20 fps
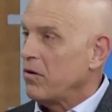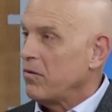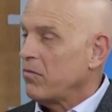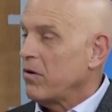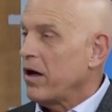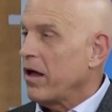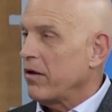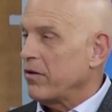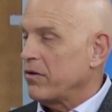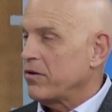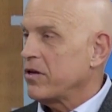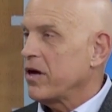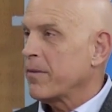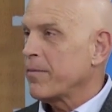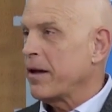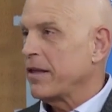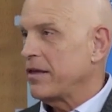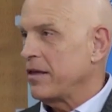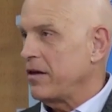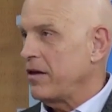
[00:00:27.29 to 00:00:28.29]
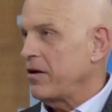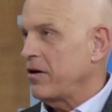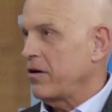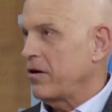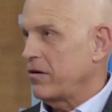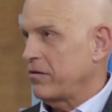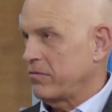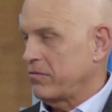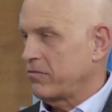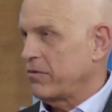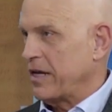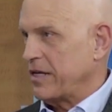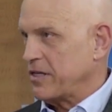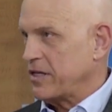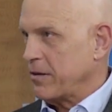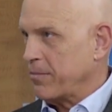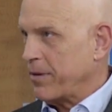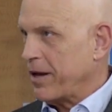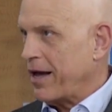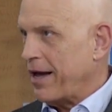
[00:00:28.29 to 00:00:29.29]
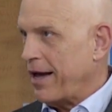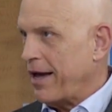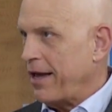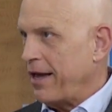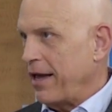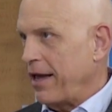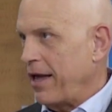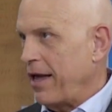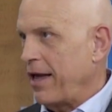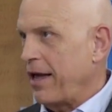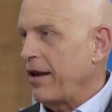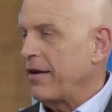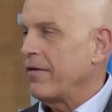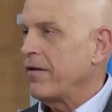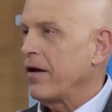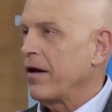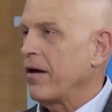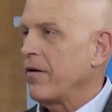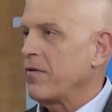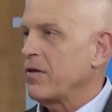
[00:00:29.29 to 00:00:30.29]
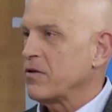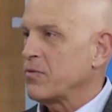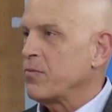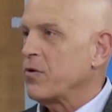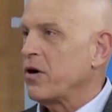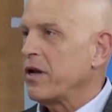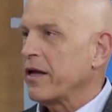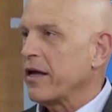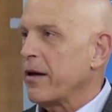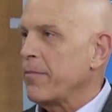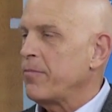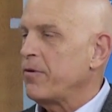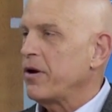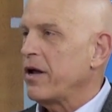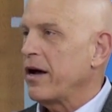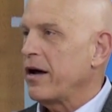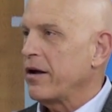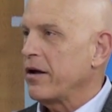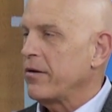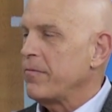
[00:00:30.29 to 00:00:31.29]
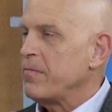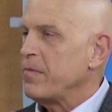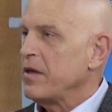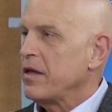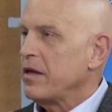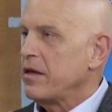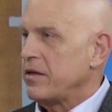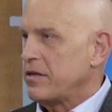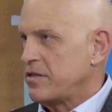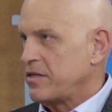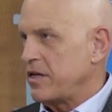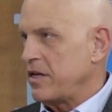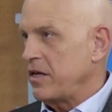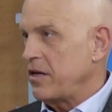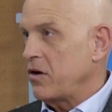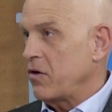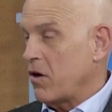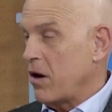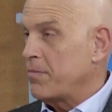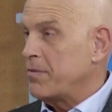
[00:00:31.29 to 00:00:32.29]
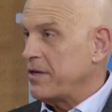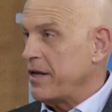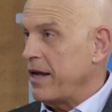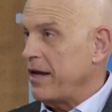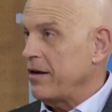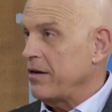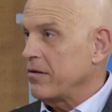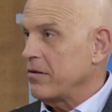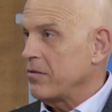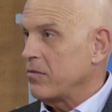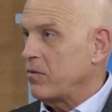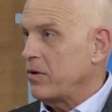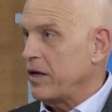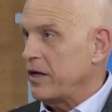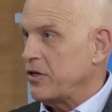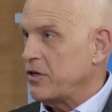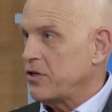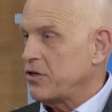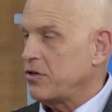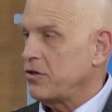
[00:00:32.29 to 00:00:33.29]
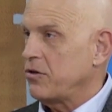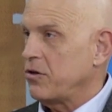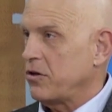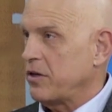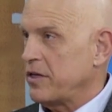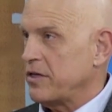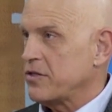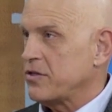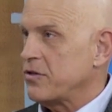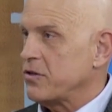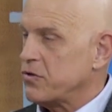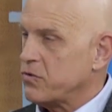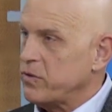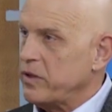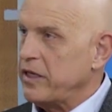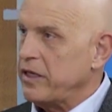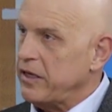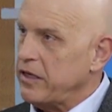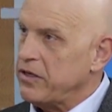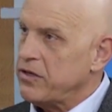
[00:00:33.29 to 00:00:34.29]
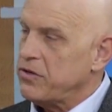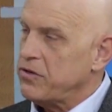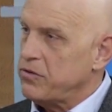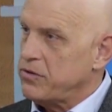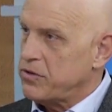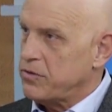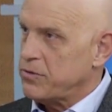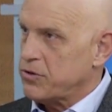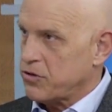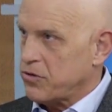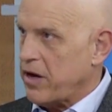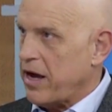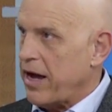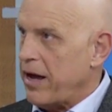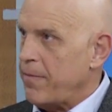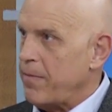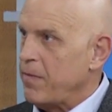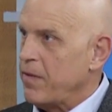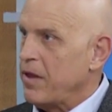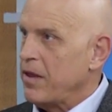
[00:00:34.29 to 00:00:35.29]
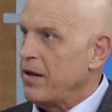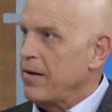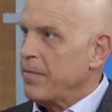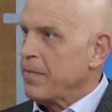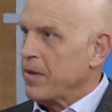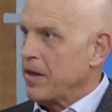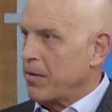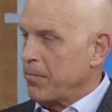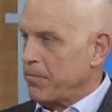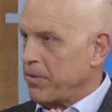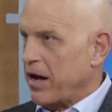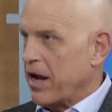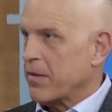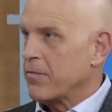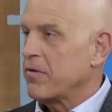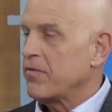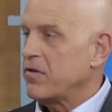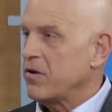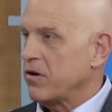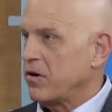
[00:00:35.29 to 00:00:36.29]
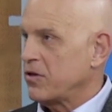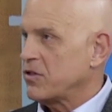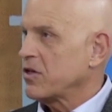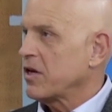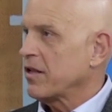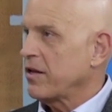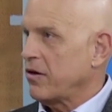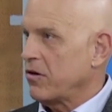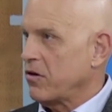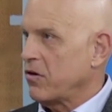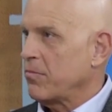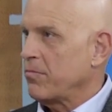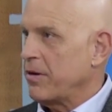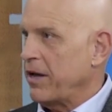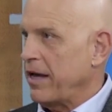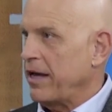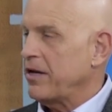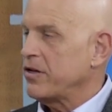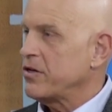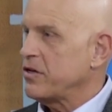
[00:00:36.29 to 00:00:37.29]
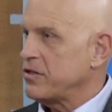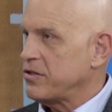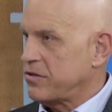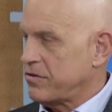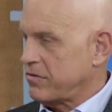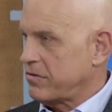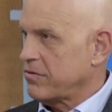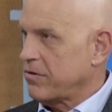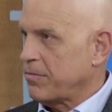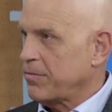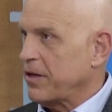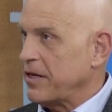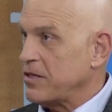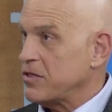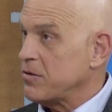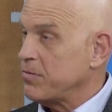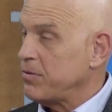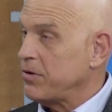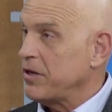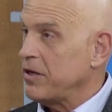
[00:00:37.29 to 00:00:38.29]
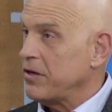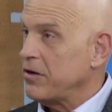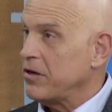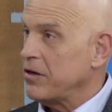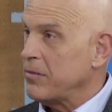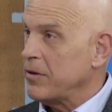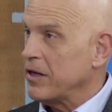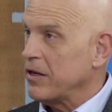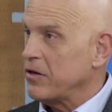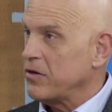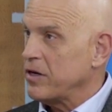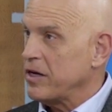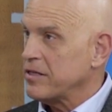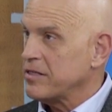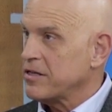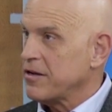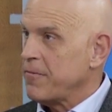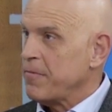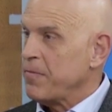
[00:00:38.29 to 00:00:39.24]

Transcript: Well, you're talking about the year racing by, and this morning I put out a CEO update, which your listeners really need to subscribe. Bottom of the OriginClear homepage is a place to put in your email address,